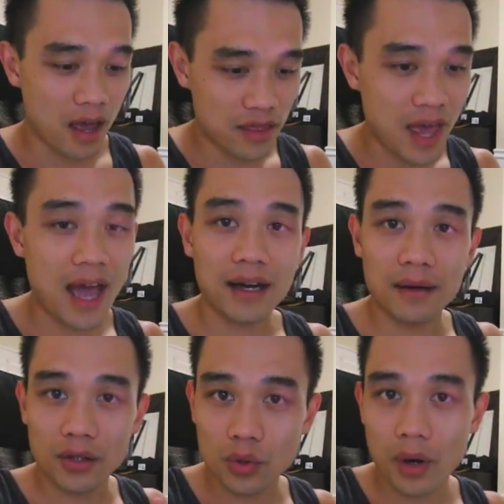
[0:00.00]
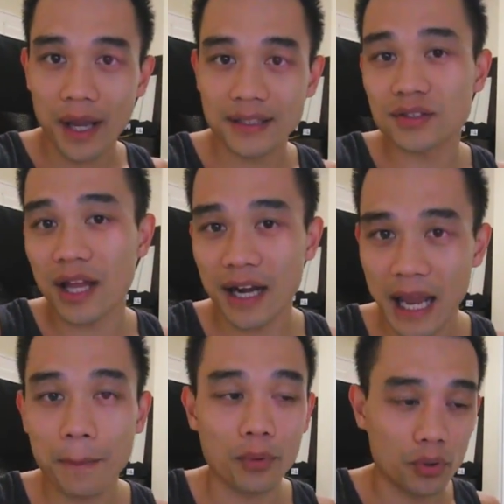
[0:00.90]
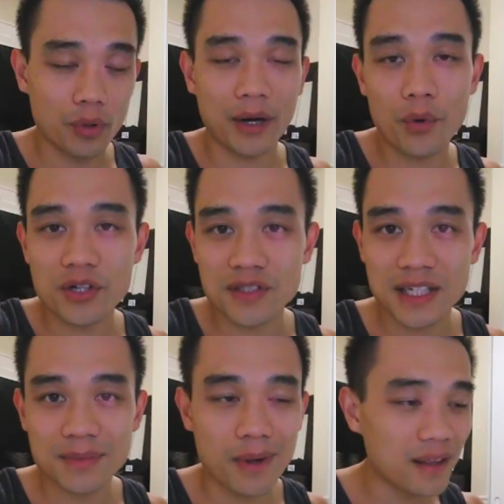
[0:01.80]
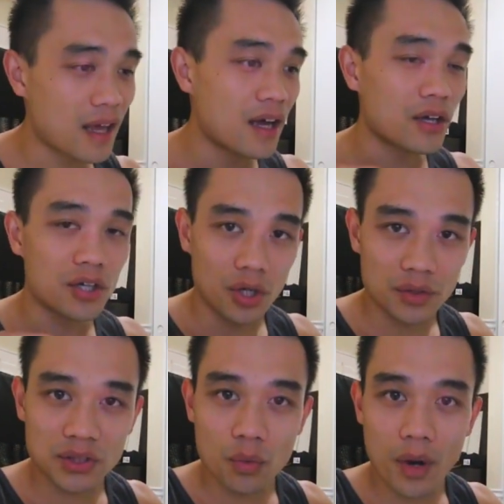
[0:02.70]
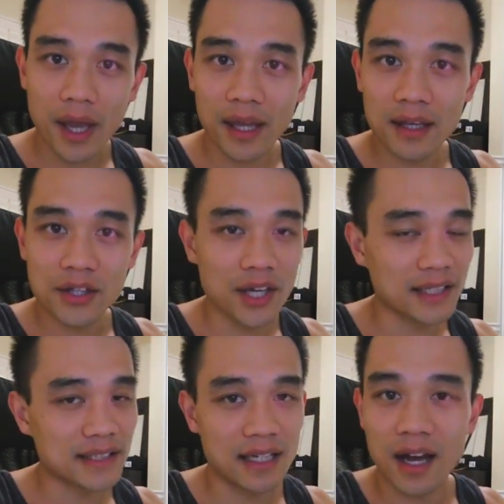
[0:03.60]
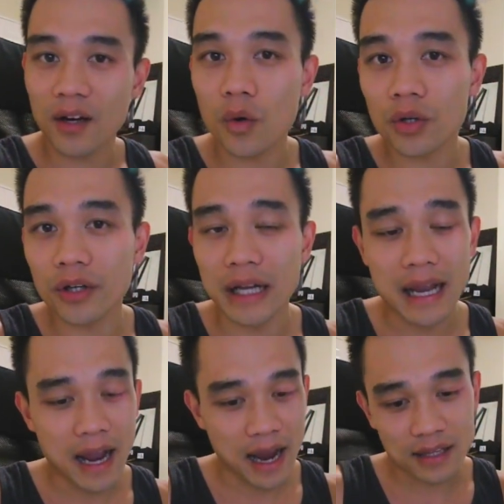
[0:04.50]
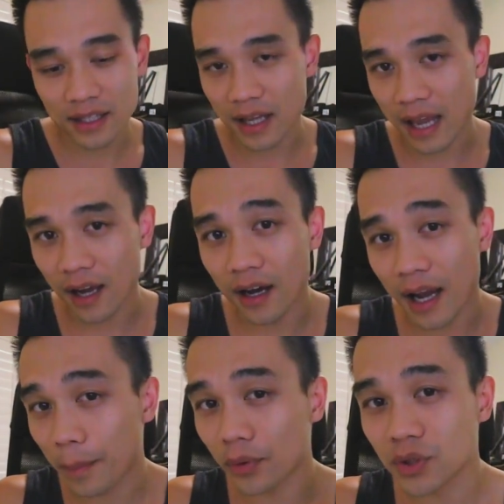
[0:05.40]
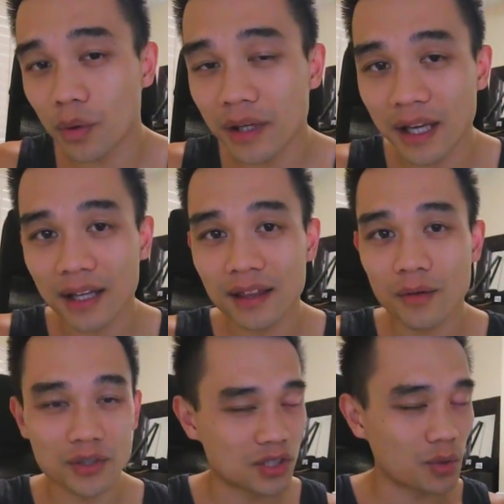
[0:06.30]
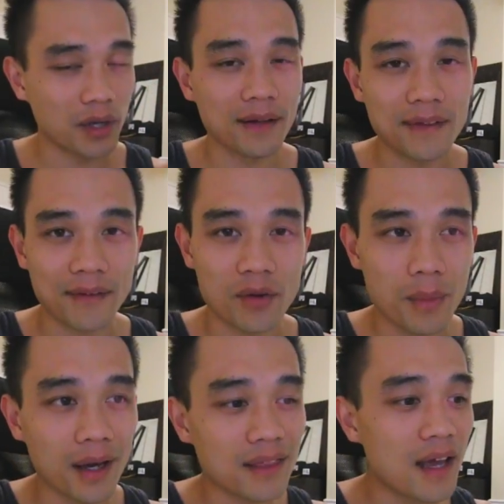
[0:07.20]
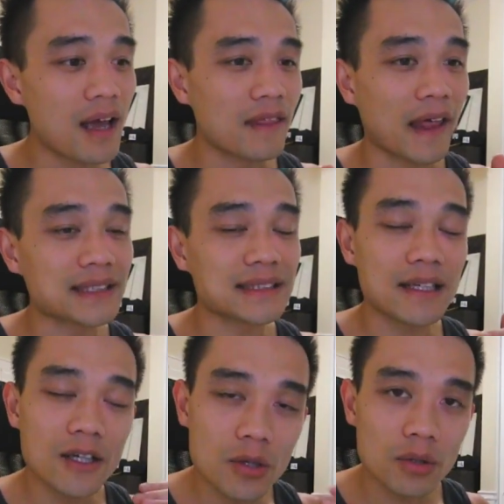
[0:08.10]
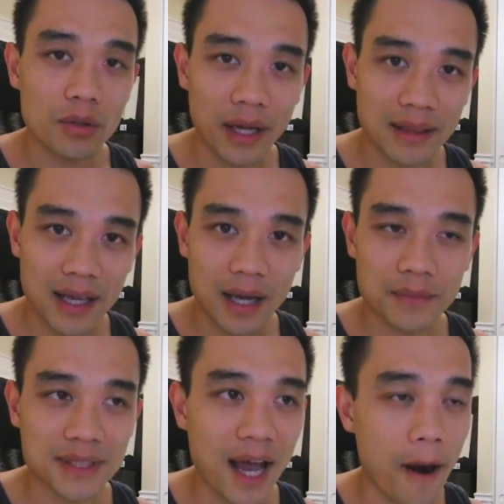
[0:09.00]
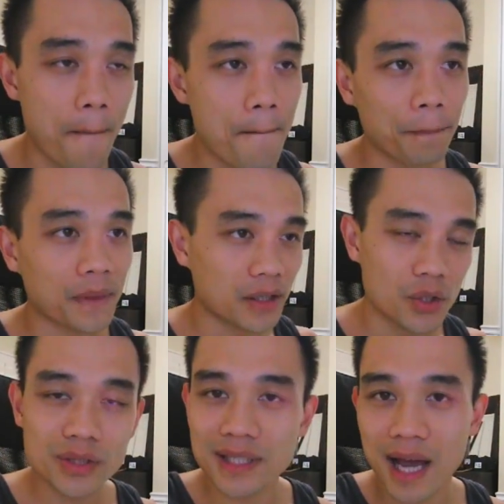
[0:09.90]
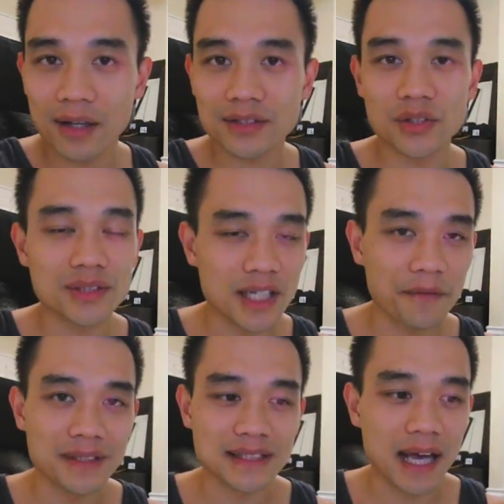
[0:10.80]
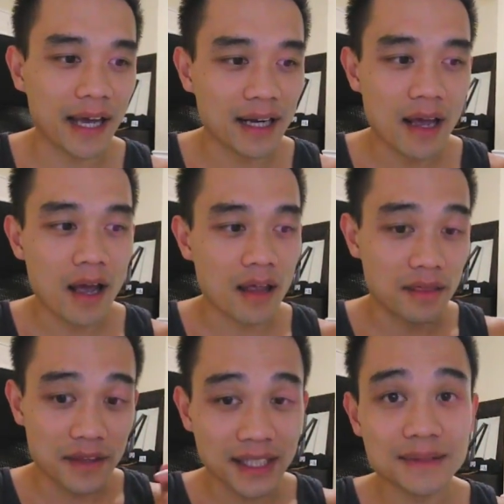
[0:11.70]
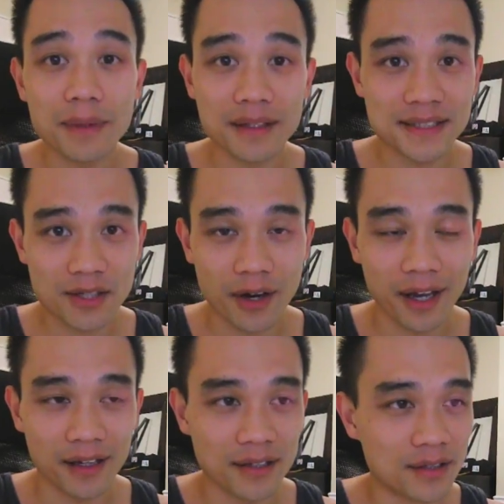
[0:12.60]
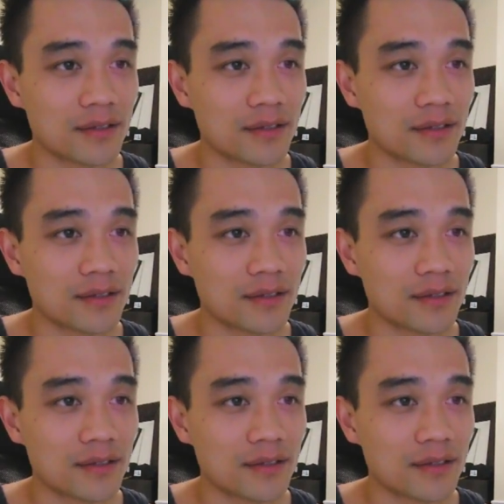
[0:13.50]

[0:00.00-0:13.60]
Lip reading: that crate, so that April crate, which is this month, goes away and you guys cannot order it. And then April 20th, which is 20th every month, that's the new crate that comes out. New styles, new stuff inside. This month's crate,